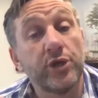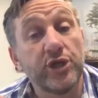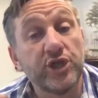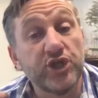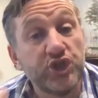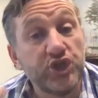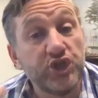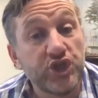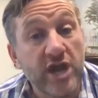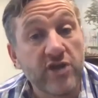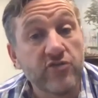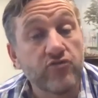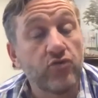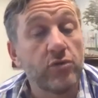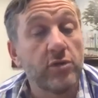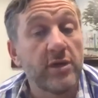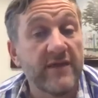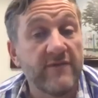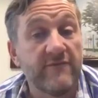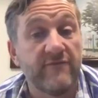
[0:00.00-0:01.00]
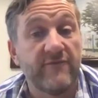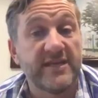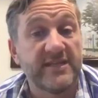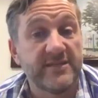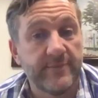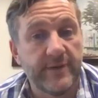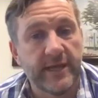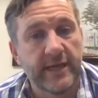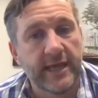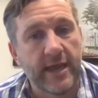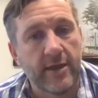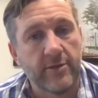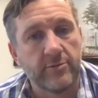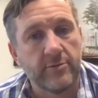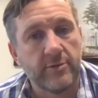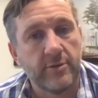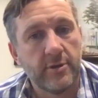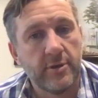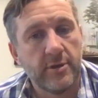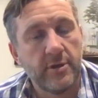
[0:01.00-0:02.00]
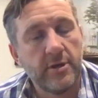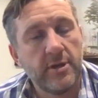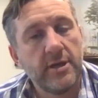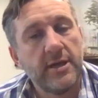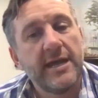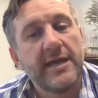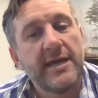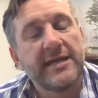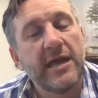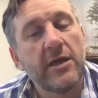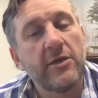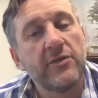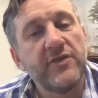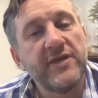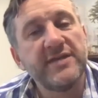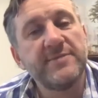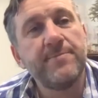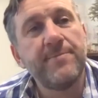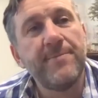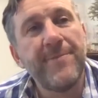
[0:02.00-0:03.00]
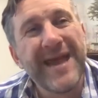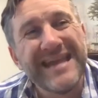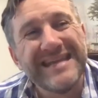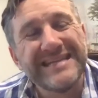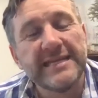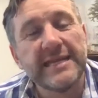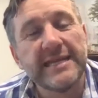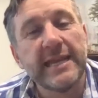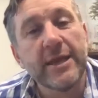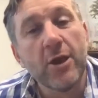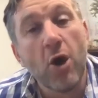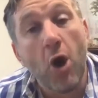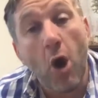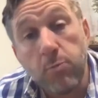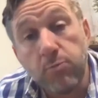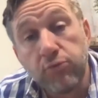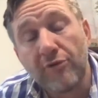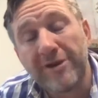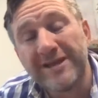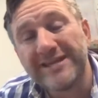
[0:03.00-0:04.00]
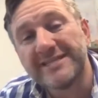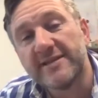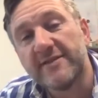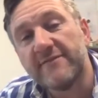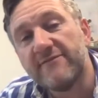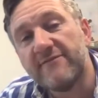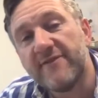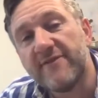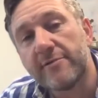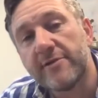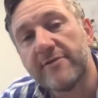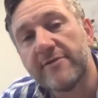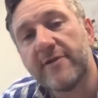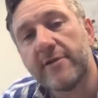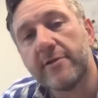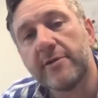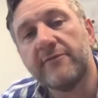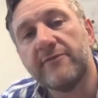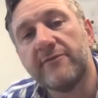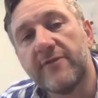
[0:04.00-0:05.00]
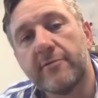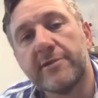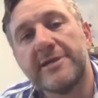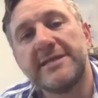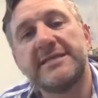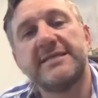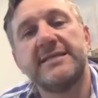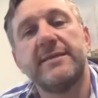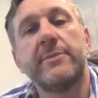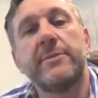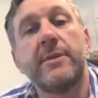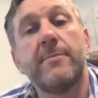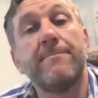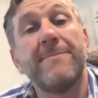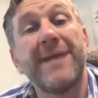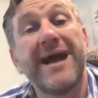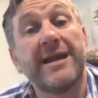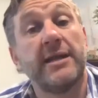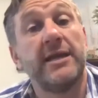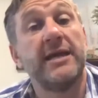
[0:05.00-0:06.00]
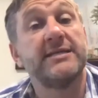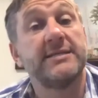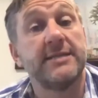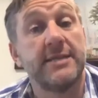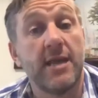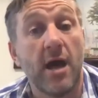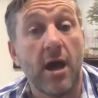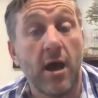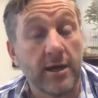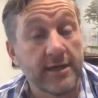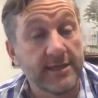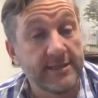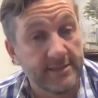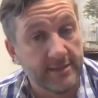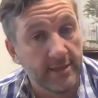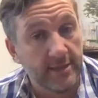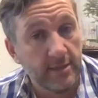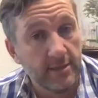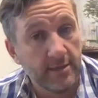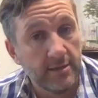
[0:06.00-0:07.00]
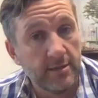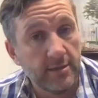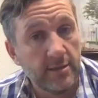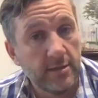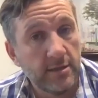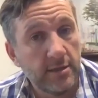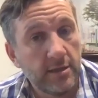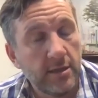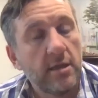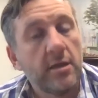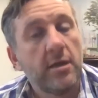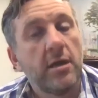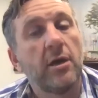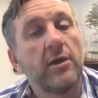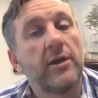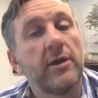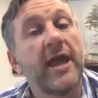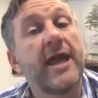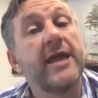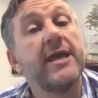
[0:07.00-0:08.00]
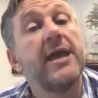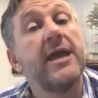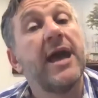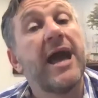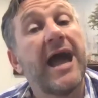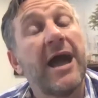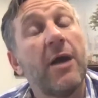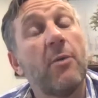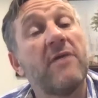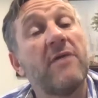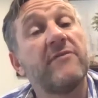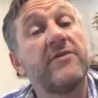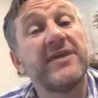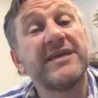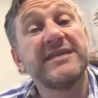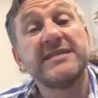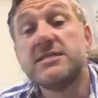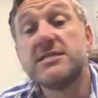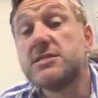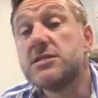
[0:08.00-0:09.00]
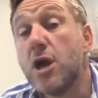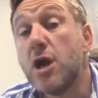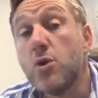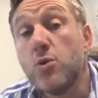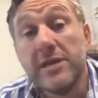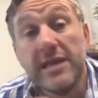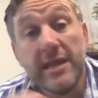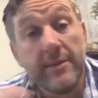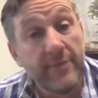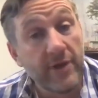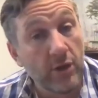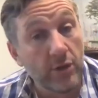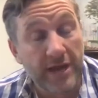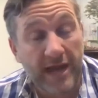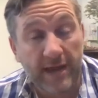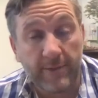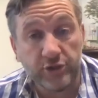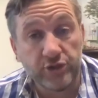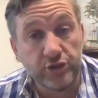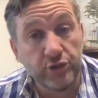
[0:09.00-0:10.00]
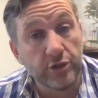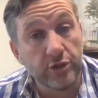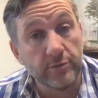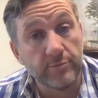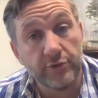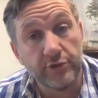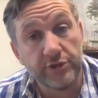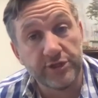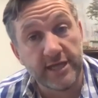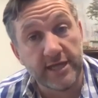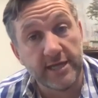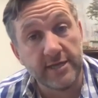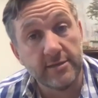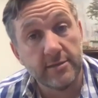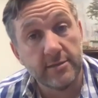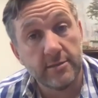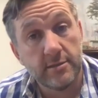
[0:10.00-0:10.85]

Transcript: a general investment account. Now, this basically operates in a very, very, very similar manner as an ISA. Okay. However, there's no limit on how much you can put in,